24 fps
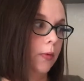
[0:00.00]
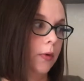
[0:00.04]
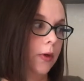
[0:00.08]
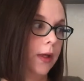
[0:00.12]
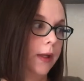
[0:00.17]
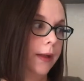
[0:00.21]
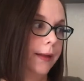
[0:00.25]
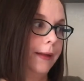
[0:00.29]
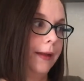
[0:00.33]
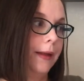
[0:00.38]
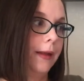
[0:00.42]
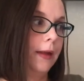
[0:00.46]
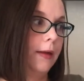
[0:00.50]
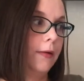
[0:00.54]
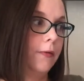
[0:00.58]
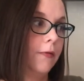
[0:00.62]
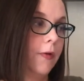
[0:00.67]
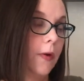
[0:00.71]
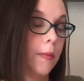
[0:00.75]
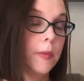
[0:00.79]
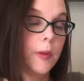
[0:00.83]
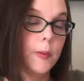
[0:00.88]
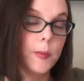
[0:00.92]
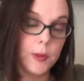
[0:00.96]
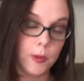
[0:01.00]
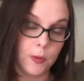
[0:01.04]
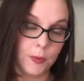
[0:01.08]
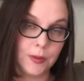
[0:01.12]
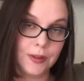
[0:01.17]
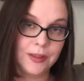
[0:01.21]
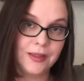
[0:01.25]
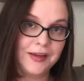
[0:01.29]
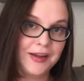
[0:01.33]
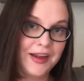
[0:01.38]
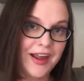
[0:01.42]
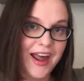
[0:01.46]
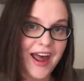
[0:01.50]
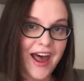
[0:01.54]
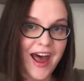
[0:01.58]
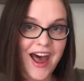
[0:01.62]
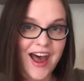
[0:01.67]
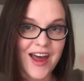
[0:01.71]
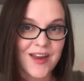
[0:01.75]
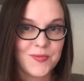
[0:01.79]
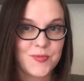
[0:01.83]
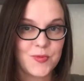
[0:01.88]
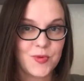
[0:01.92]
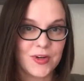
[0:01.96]
bring from the moon
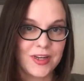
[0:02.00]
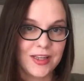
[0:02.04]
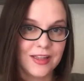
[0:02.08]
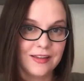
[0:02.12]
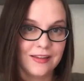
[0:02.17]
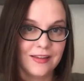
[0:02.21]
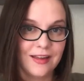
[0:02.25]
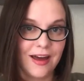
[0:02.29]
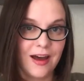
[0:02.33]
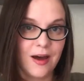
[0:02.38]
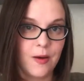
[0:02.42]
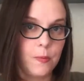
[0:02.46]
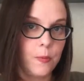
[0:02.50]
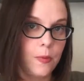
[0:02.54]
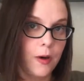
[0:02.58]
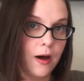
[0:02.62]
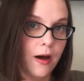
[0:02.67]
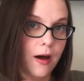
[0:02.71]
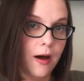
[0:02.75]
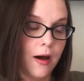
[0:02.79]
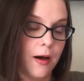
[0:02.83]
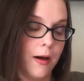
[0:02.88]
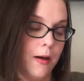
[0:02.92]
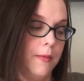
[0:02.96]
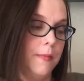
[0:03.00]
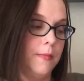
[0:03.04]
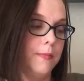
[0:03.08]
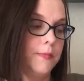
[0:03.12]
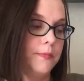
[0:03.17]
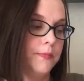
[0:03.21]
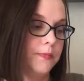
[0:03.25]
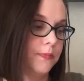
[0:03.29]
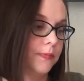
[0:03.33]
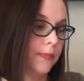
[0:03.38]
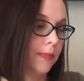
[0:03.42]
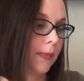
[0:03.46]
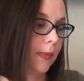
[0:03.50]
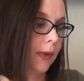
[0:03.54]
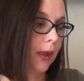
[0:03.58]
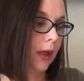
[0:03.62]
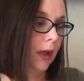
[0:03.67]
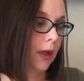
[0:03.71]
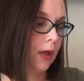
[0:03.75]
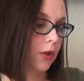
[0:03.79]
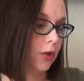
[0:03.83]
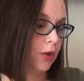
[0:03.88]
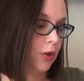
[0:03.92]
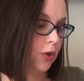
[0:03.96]
and bring them
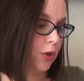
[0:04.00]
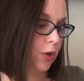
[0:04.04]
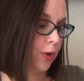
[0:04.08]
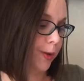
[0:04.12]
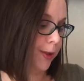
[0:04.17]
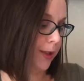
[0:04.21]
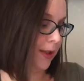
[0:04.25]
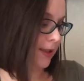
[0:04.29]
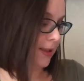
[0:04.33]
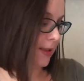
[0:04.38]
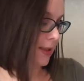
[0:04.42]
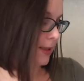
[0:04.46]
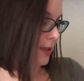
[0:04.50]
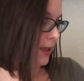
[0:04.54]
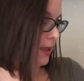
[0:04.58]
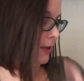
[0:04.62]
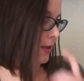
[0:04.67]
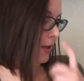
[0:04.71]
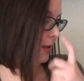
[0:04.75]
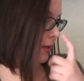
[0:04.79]
treats and